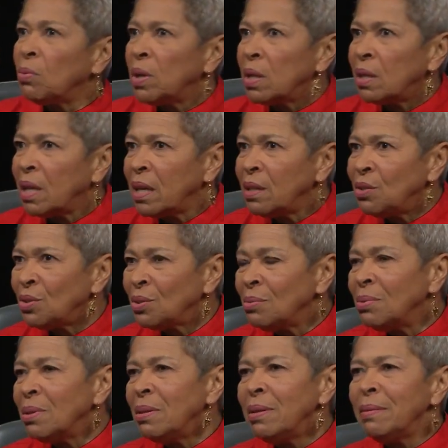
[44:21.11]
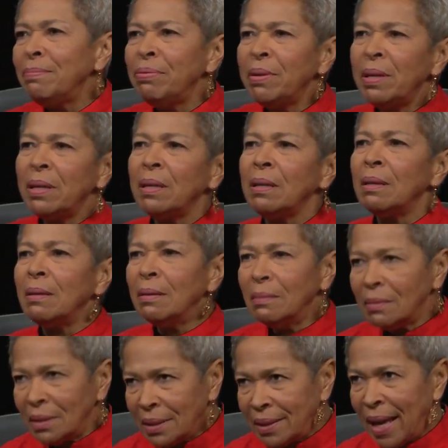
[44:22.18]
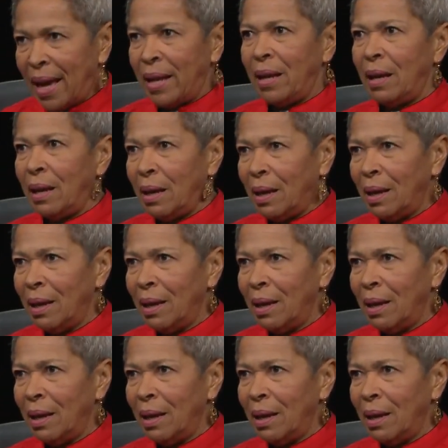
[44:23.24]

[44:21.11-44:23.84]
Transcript: What did they do? Well, they're pretty static.